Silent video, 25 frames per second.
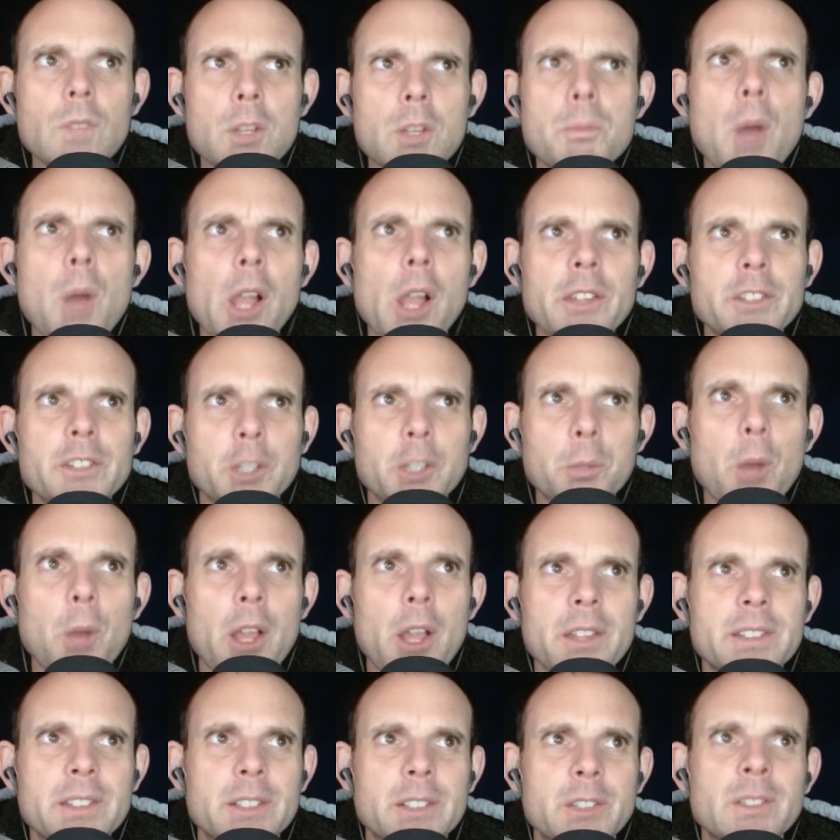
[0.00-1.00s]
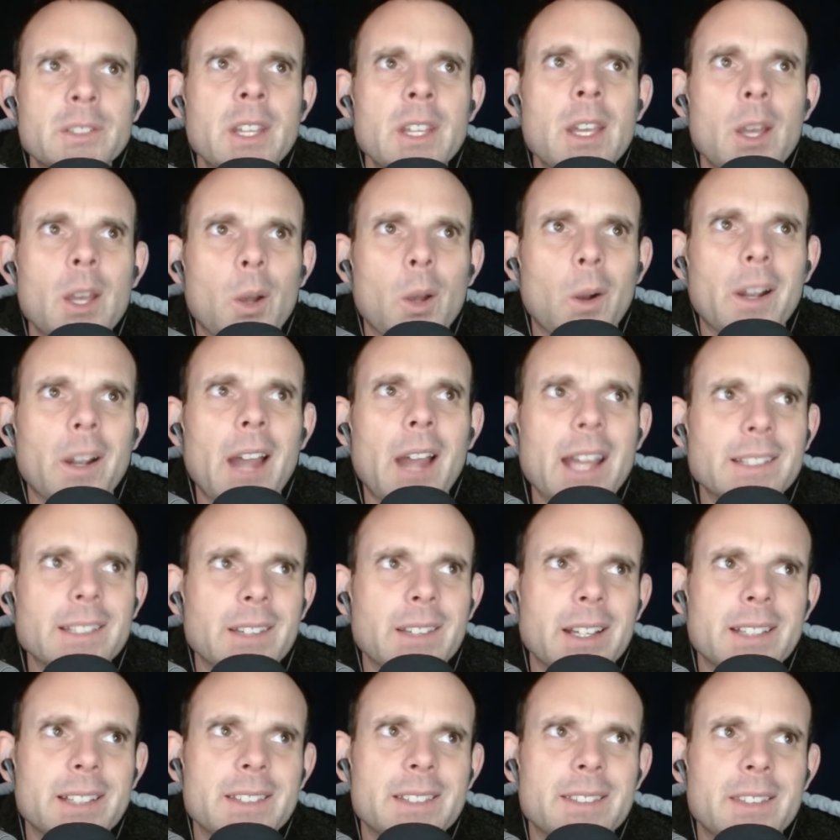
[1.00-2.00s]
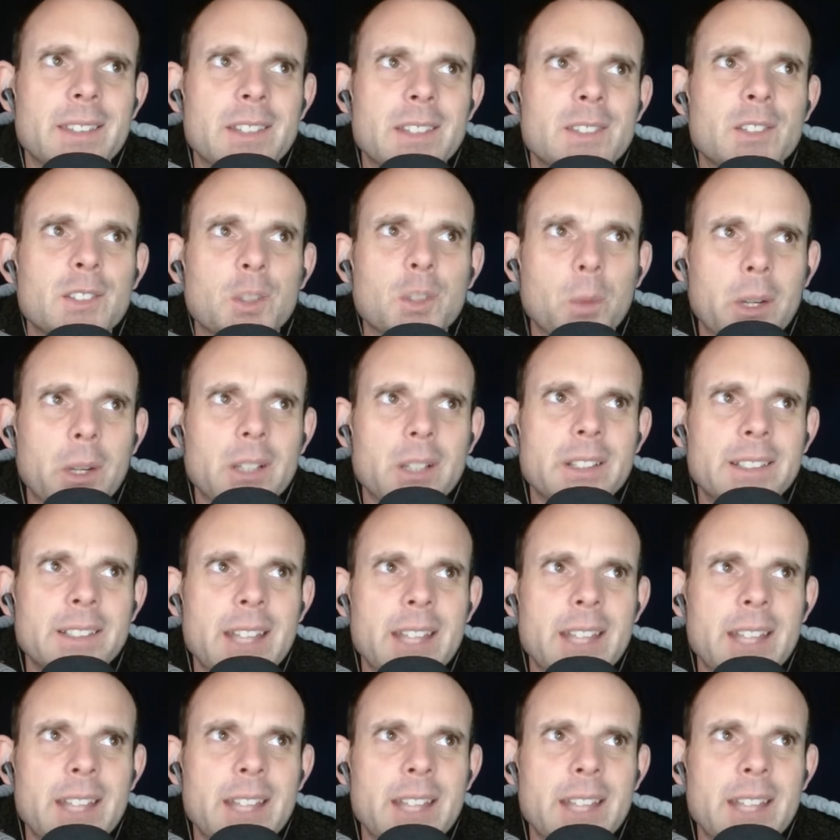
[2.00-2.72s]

guidelines that squarely